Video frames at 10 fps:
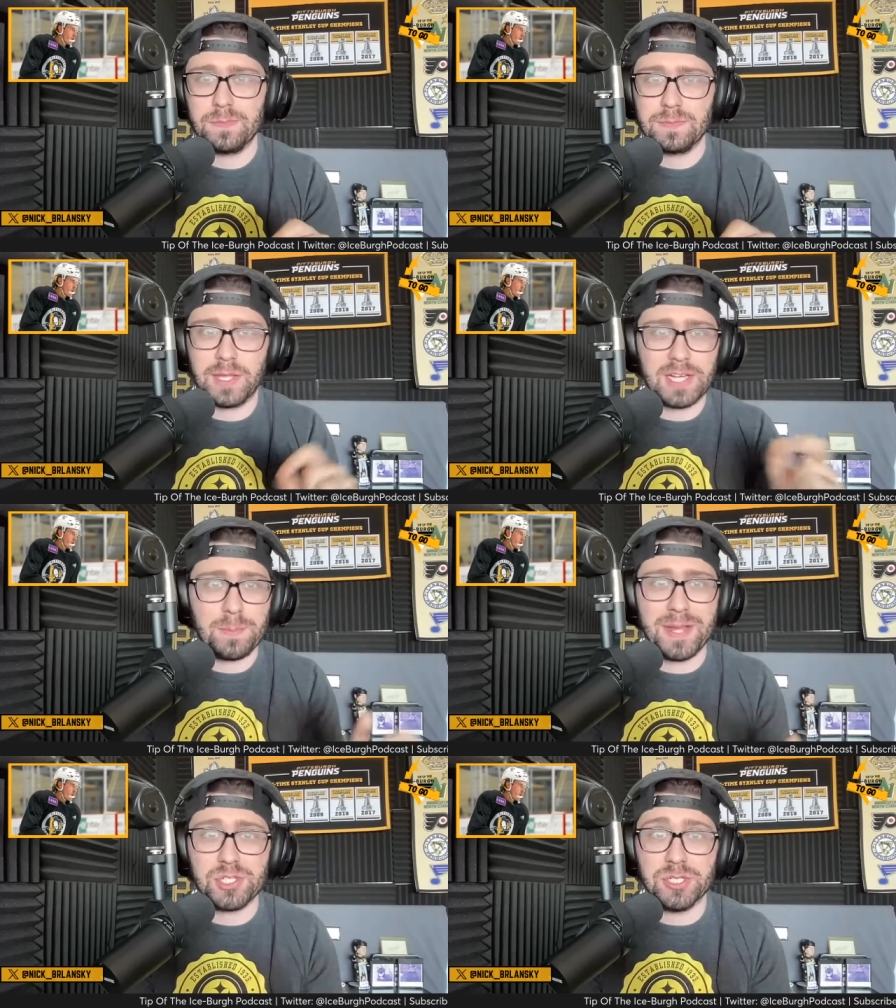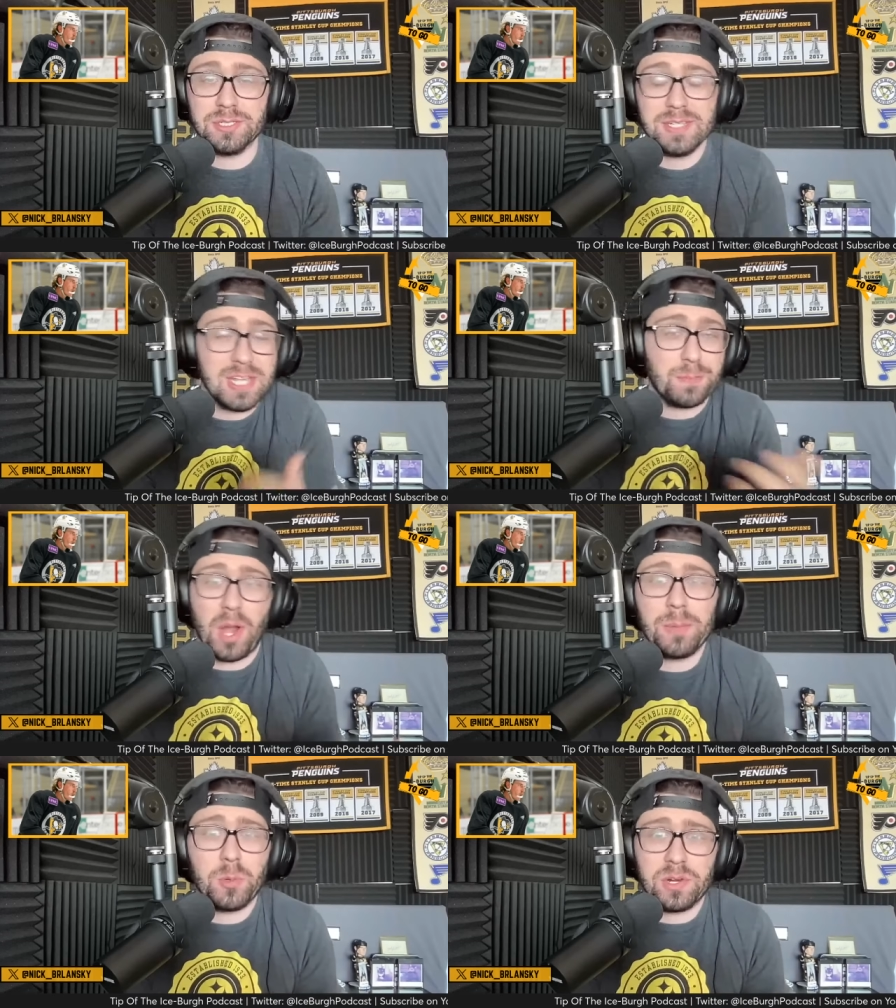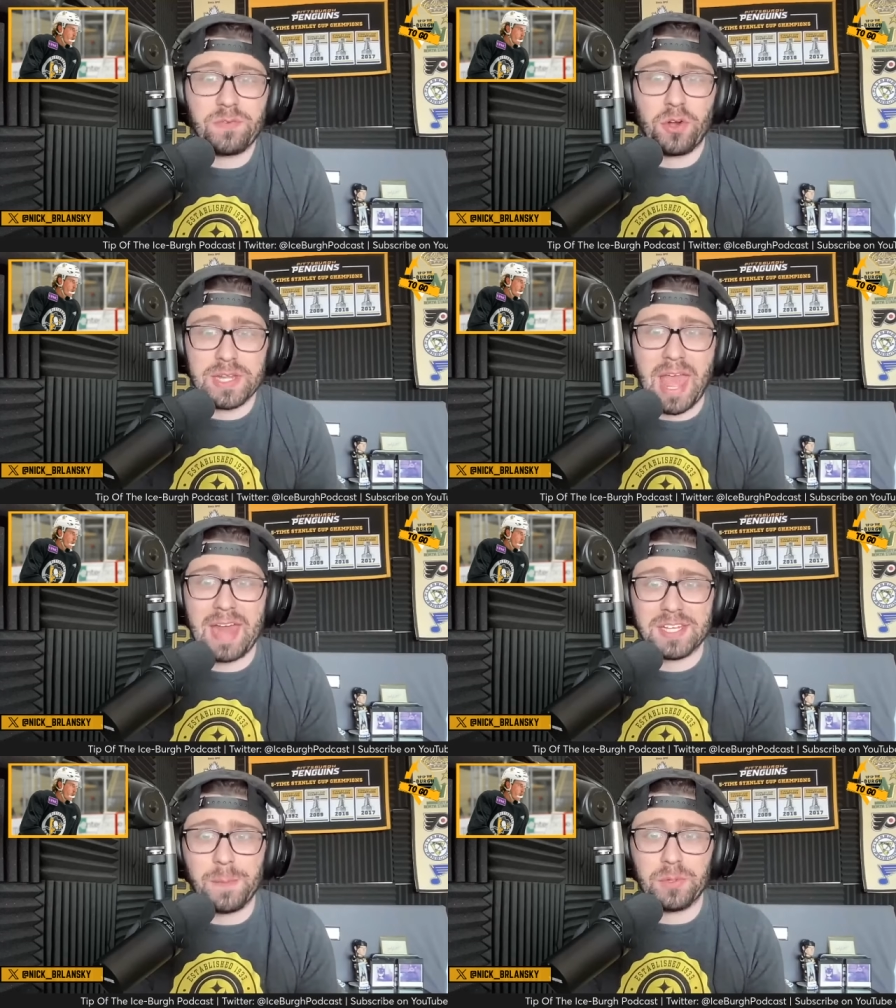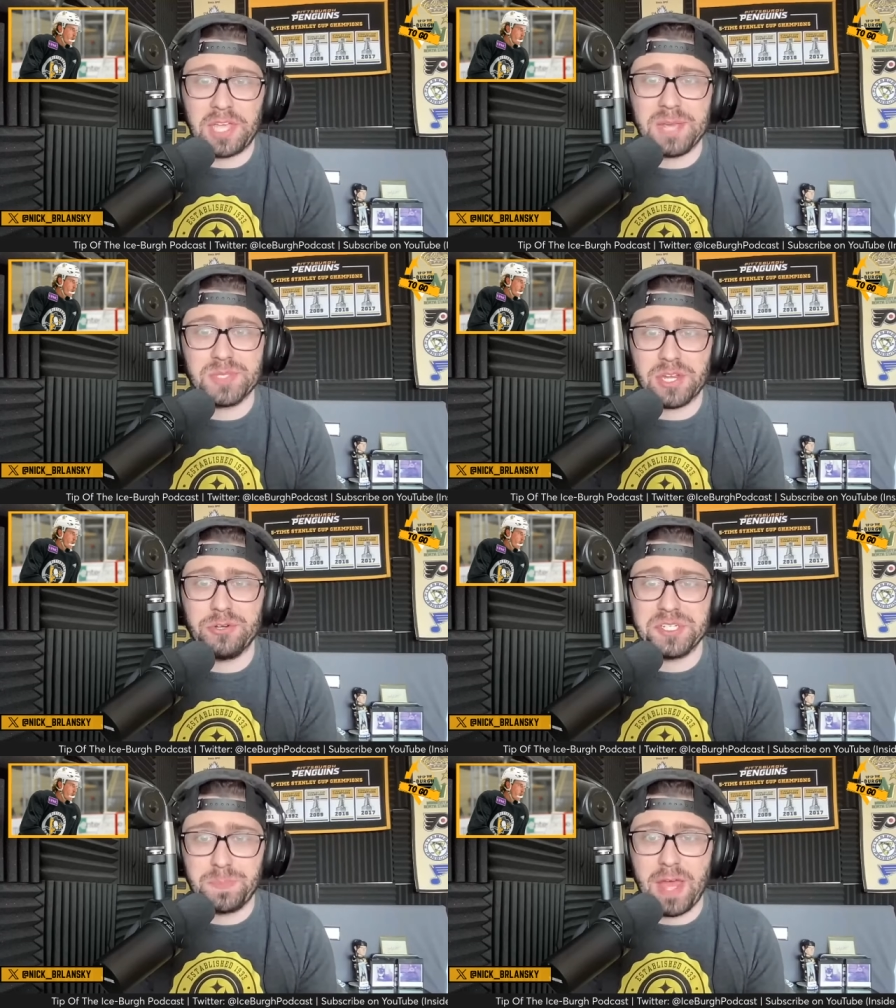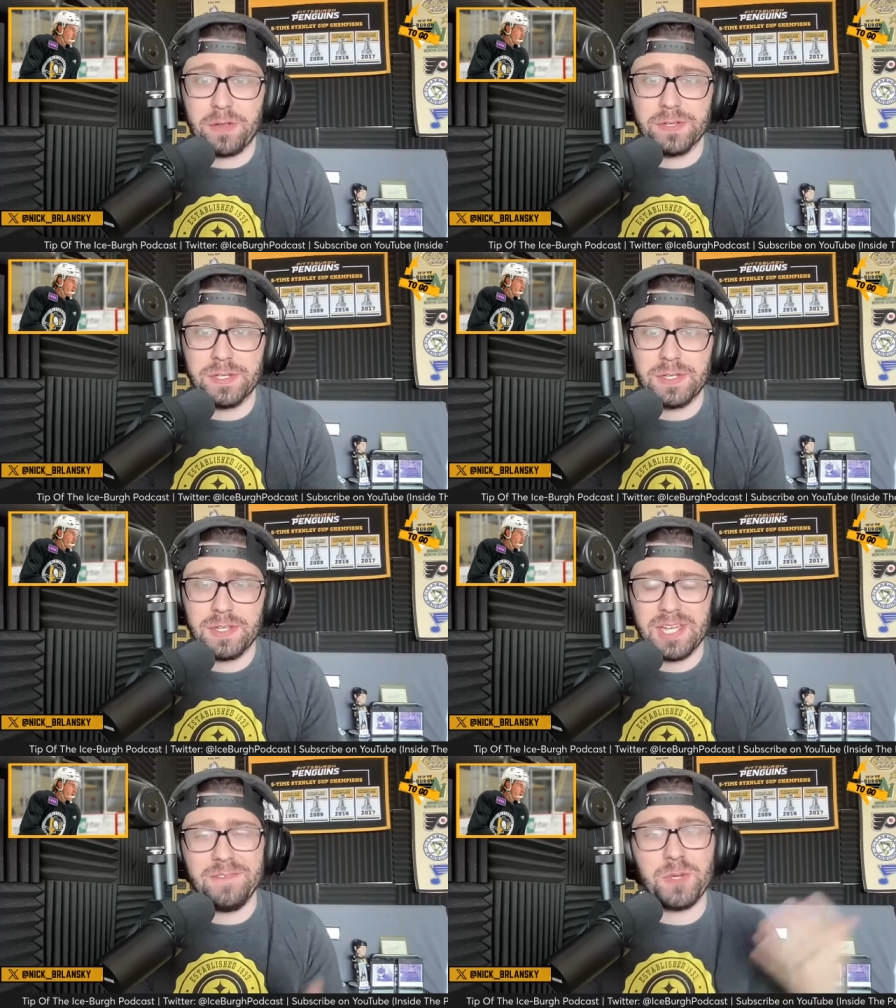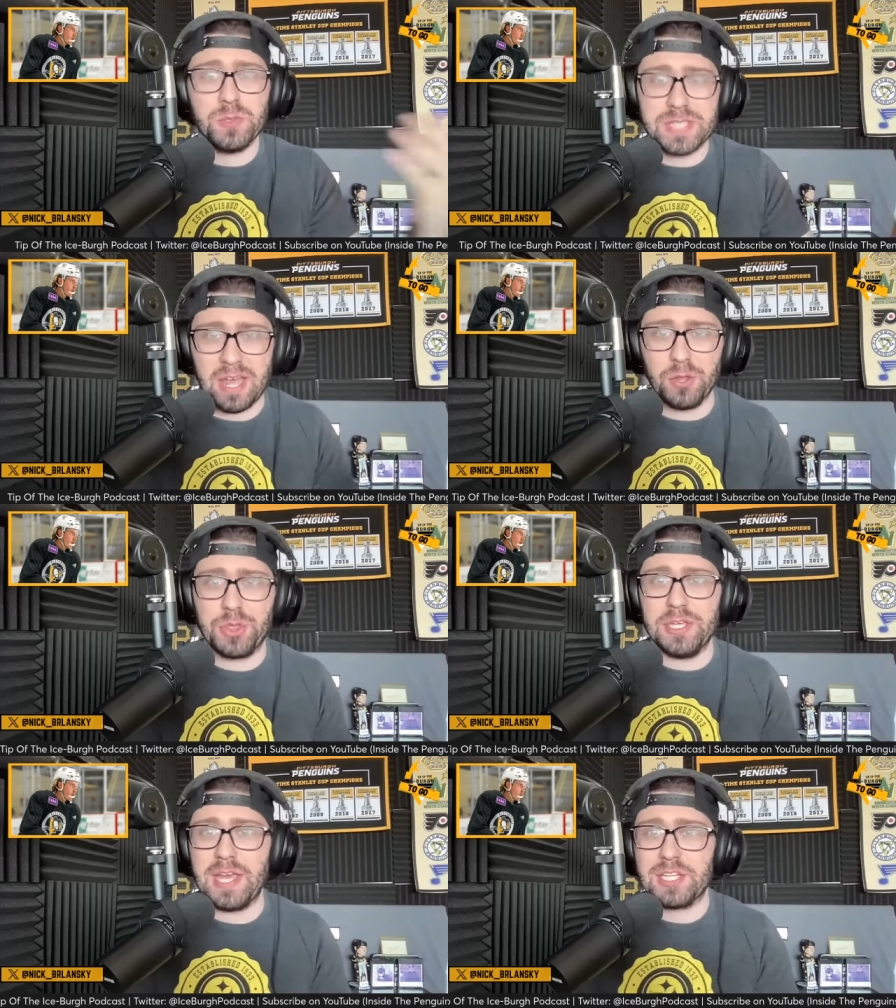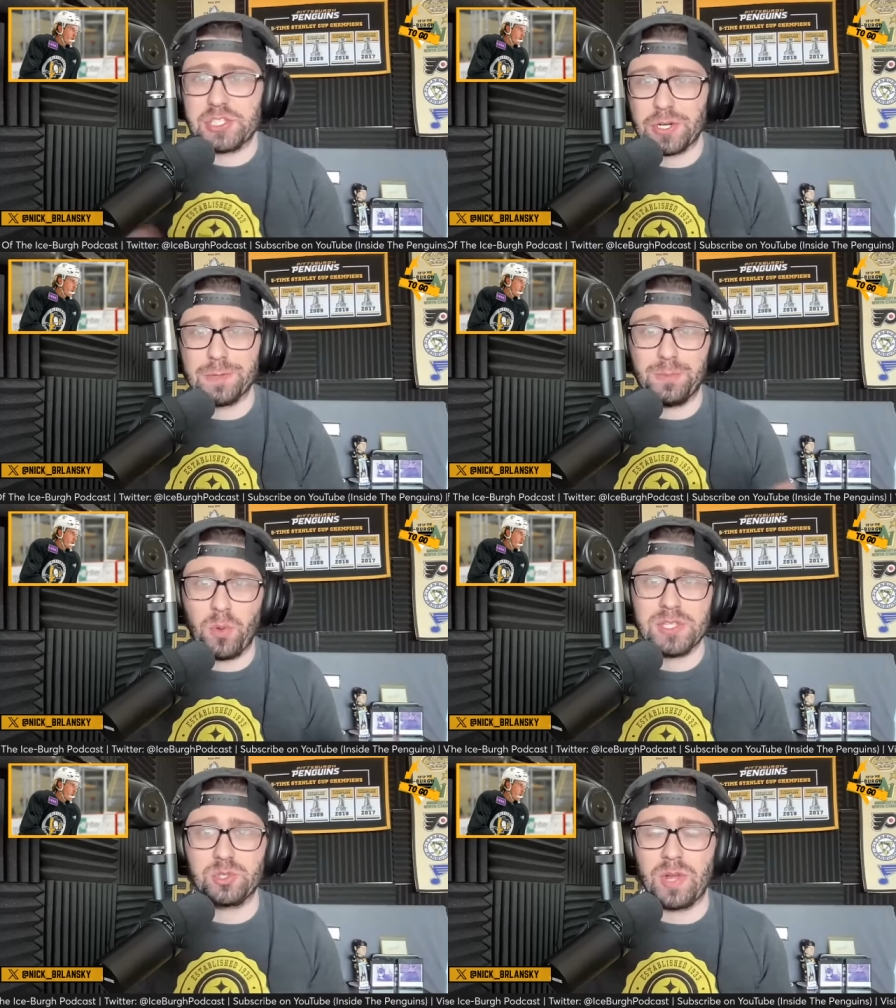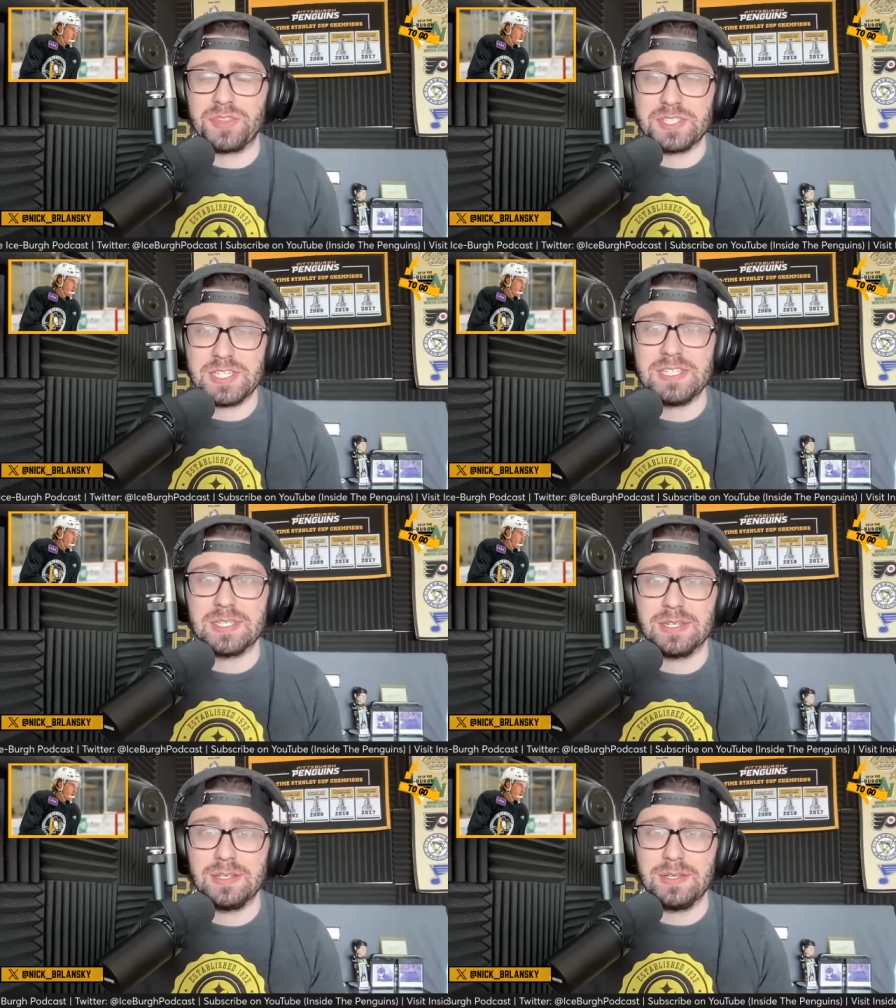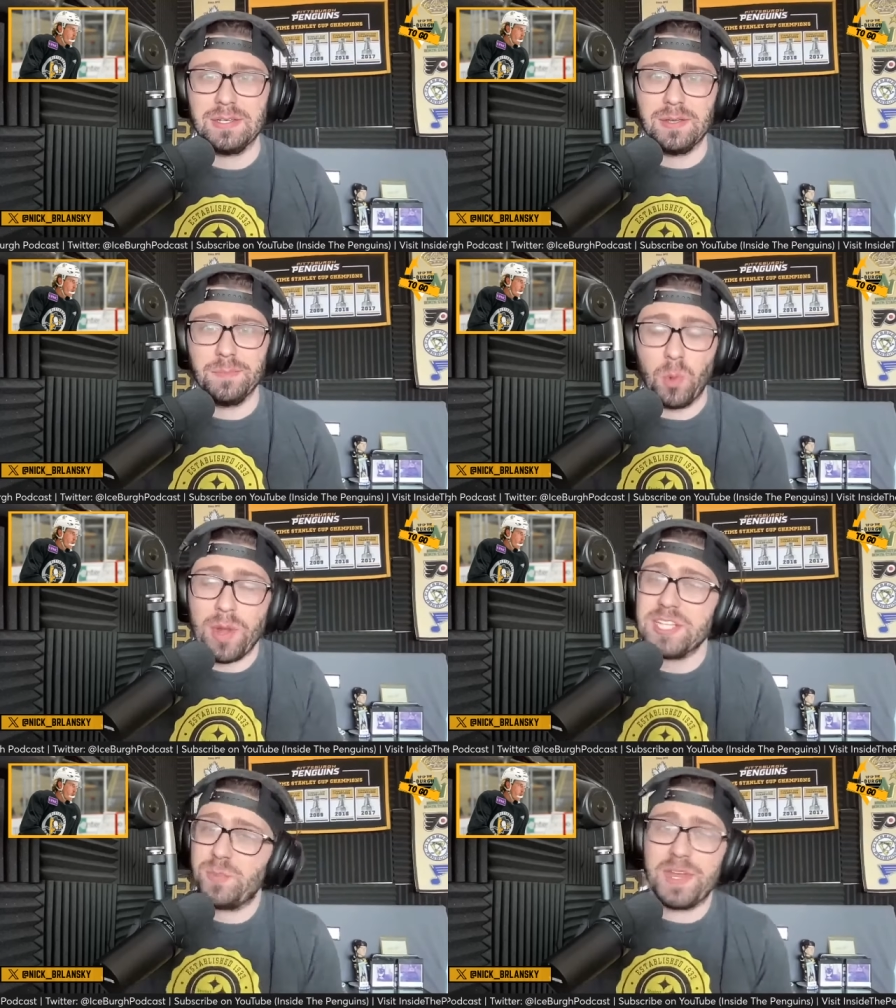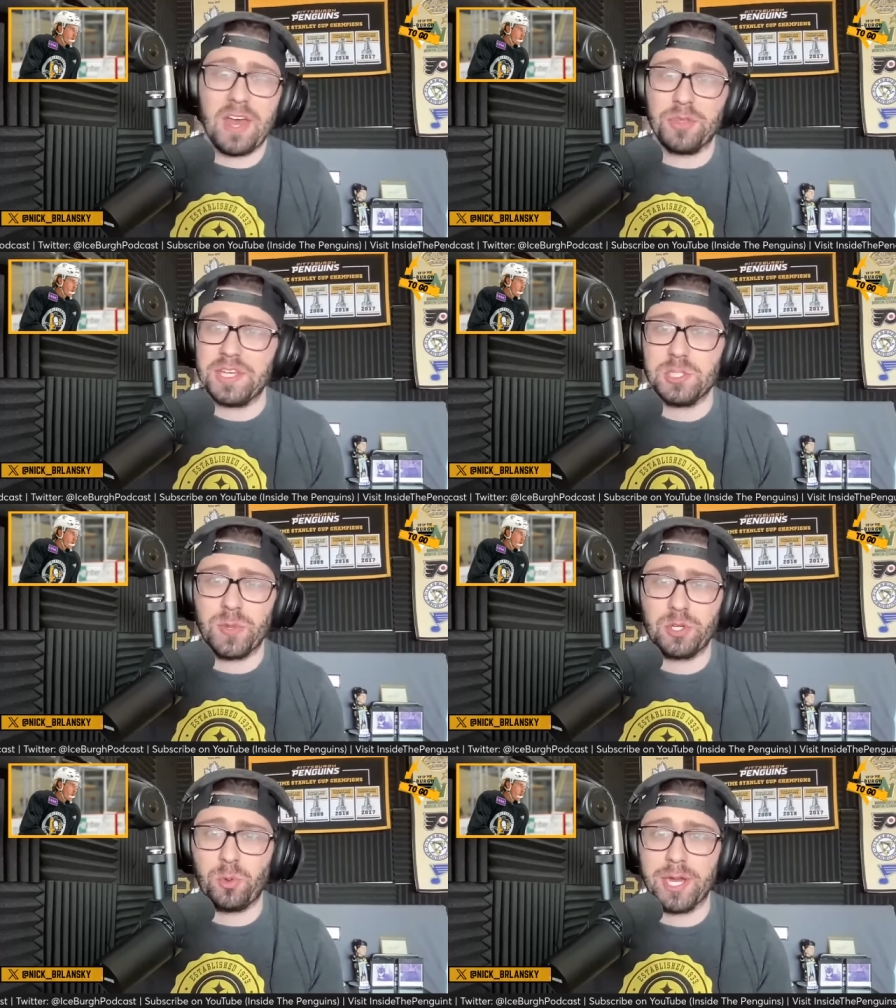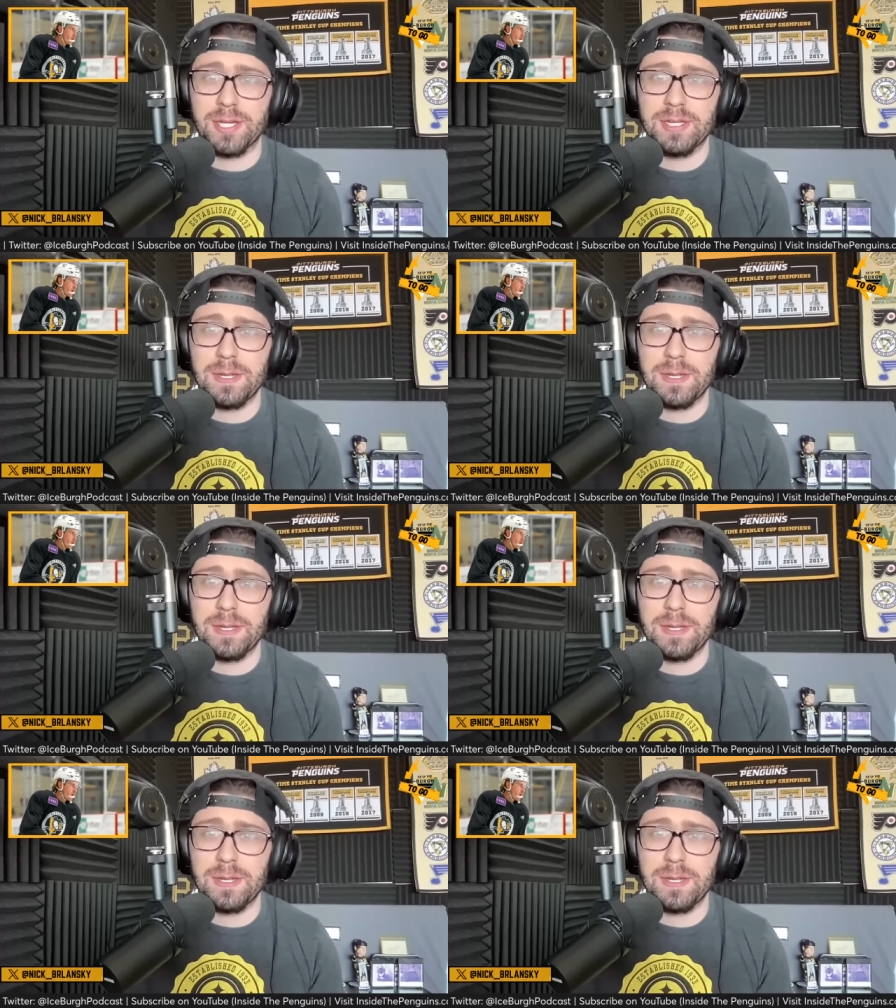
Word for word: Like I mentioned, he probably would have already had a couple games under his belt if he was healthy at certain points throughout the season. But when he's been healthy, he's been great.